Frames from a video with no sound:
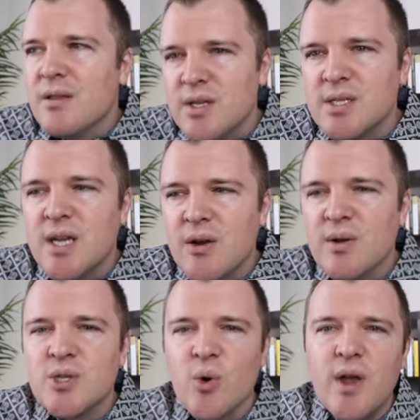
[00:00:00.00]
this
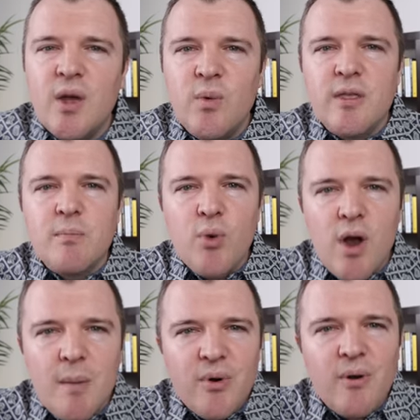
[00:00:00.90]
territory with
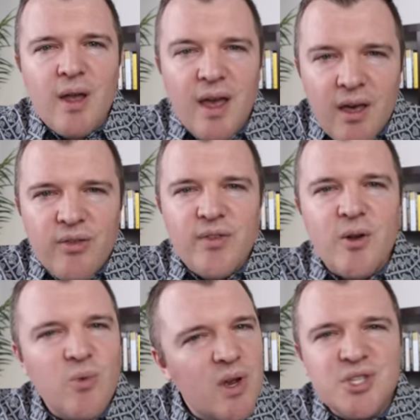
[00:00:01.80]
proper
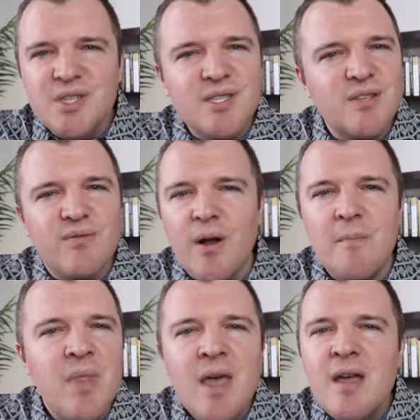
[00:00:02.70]
ethnic Russians
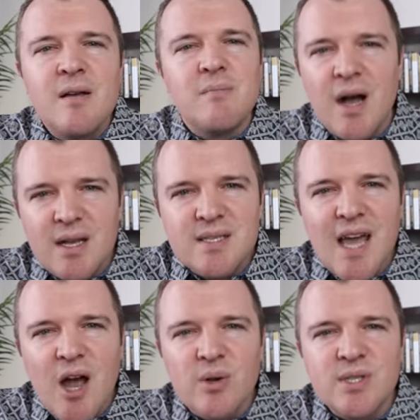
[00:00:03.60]
from
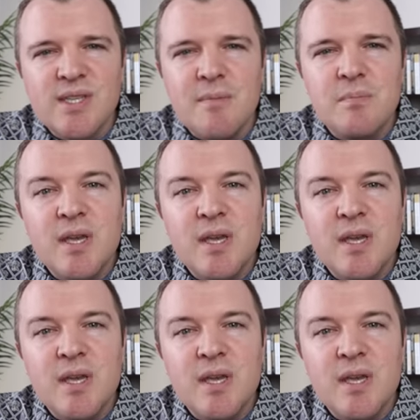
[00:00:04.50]
Moscow or St.